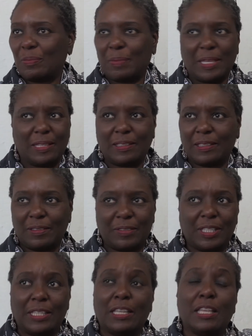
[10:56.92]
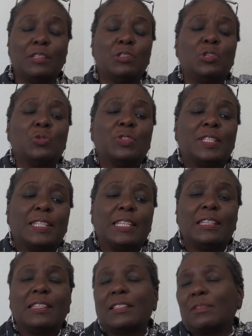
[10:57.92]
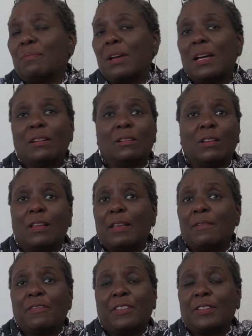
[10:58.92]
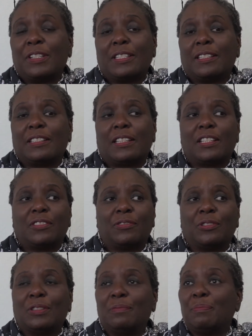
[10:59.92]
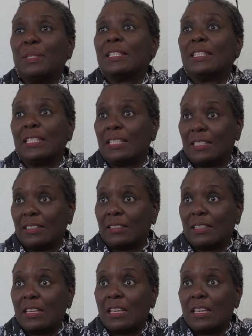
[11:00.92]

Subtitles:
space and everything. And you see this model very successful in big cities.